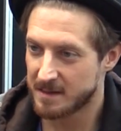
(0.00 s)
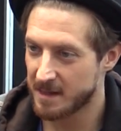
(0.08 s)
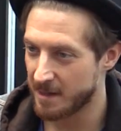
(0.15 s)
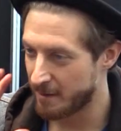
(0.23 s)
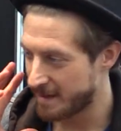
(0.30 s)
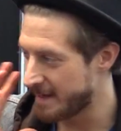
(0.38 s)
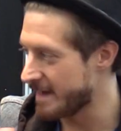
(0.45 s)
you
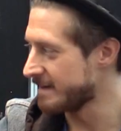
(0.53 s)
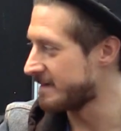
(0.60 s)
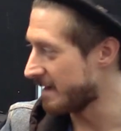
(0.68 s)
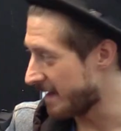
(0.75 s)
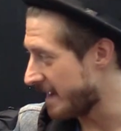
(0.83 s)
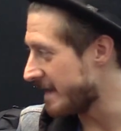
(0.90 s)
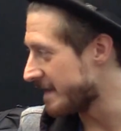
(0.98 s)
know, he is
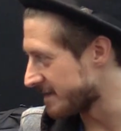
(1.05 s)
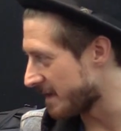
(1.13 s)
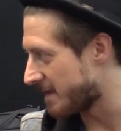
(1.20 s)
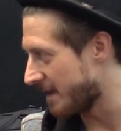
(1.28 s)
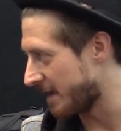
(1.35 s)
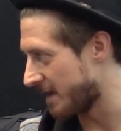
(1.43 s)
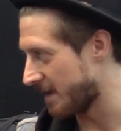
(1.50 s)
a
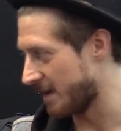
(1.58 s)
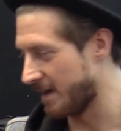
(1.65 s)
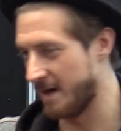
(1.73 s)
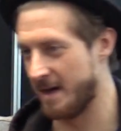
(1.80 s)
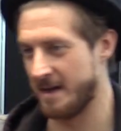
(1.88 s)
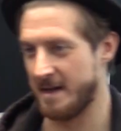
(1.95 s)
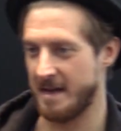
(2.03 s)
thinker,
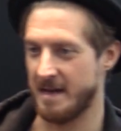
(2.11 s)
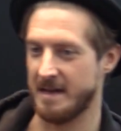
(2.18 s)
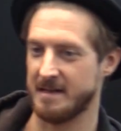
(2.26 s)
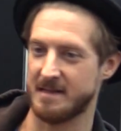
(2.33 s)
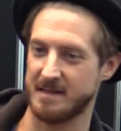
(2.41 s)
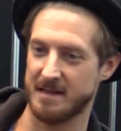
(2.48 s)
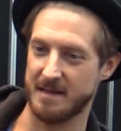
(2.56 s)
and he
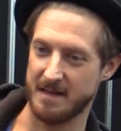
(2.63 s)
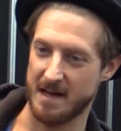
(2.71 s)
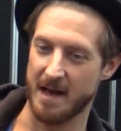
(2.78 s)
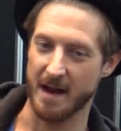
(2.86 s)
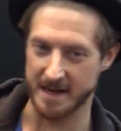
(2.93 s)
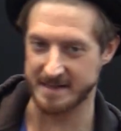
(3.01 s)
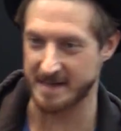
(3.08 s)
is
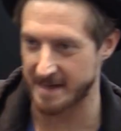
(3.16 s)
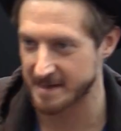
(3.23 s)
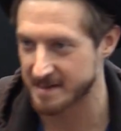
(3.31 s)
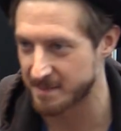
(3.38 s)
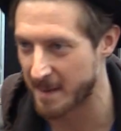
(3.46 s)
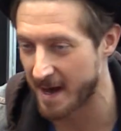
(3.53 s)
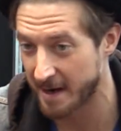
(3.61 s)
an
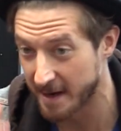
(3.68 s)
ideas man,